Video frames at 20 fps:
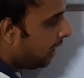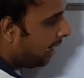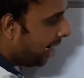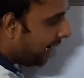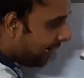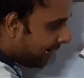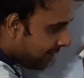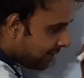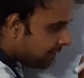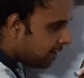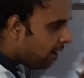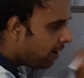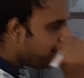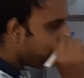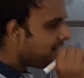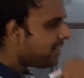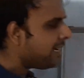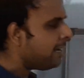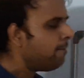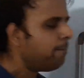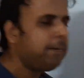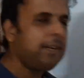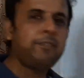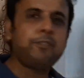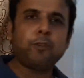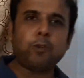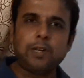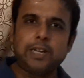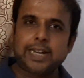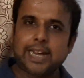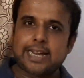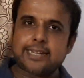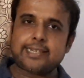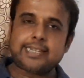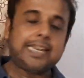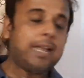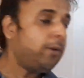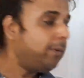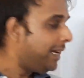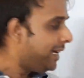it is not the simply folic acid.
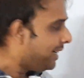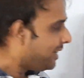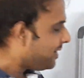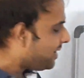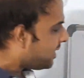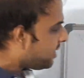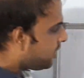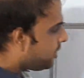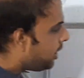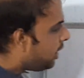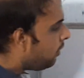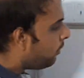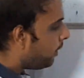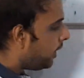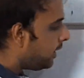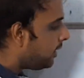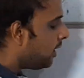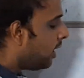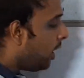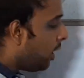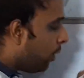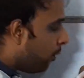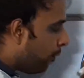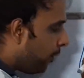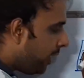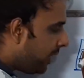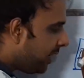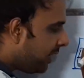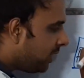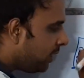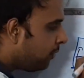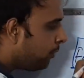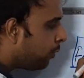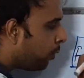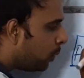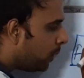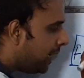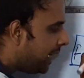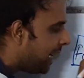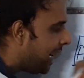Now let us just deal with whether the
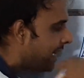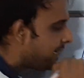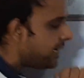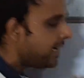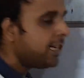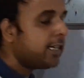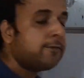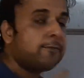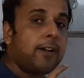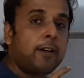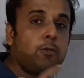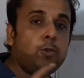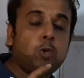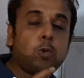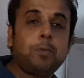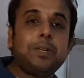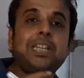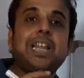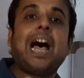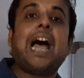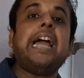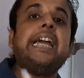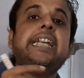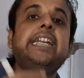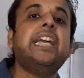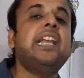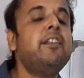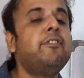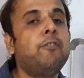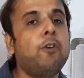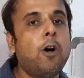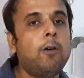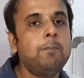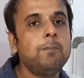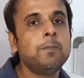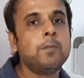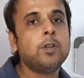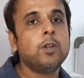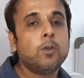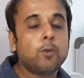folic acid is found to be the ideal
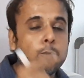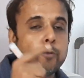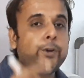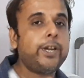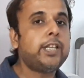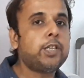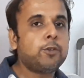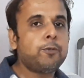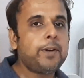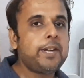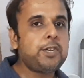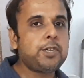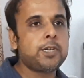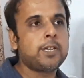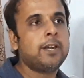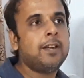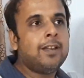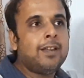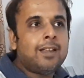form with which